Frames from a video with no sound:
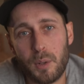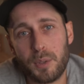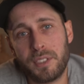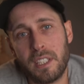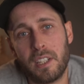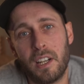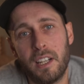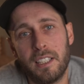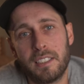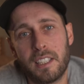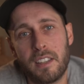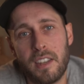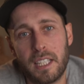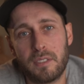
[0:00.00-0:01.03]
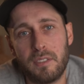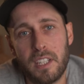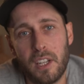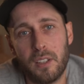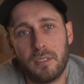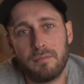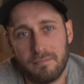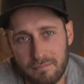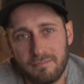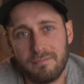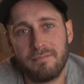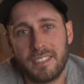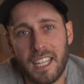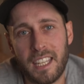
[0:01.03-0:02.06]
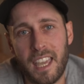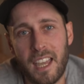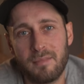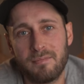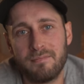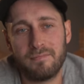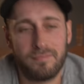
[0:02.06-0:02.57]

I will see you guys in the next video. Take care.